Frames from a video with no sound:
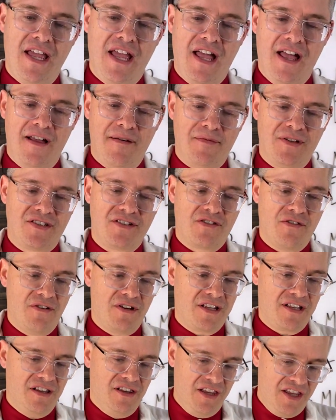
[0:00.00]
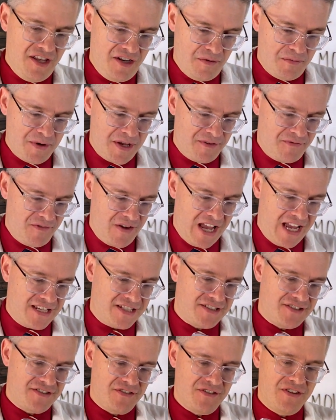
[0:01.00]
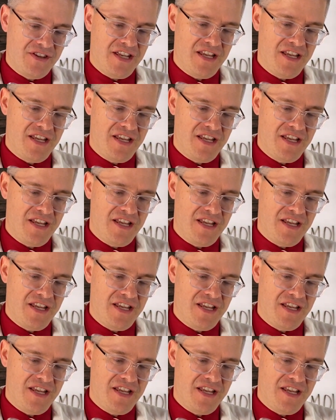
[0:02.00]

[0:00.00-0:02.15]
Um, it's going a little bit faster